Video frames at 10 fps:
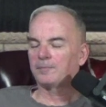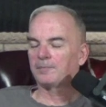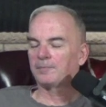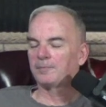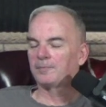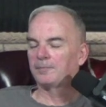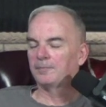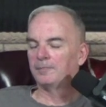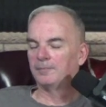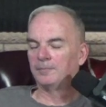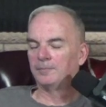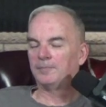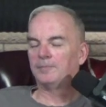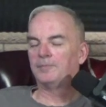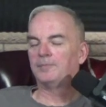
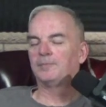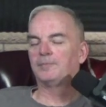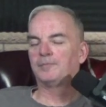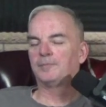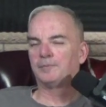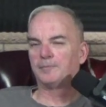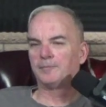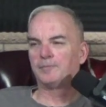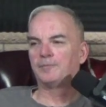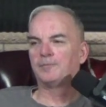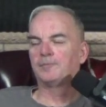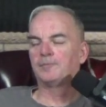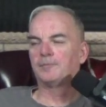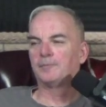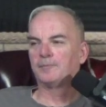
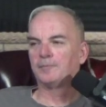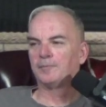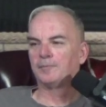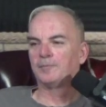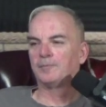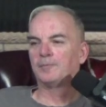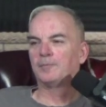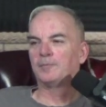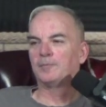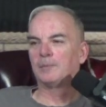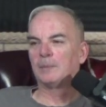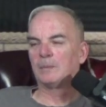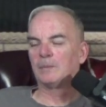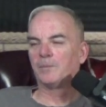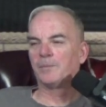
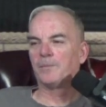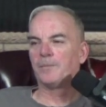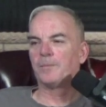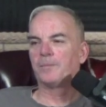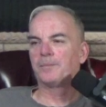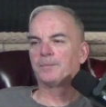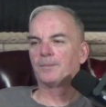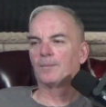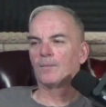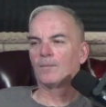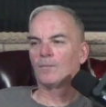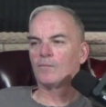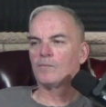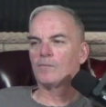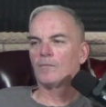
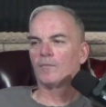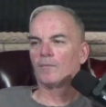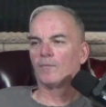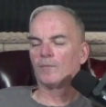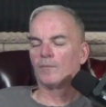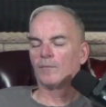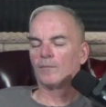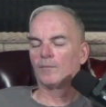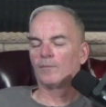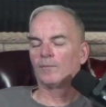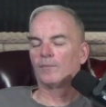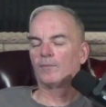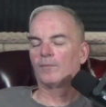Nobody speaks.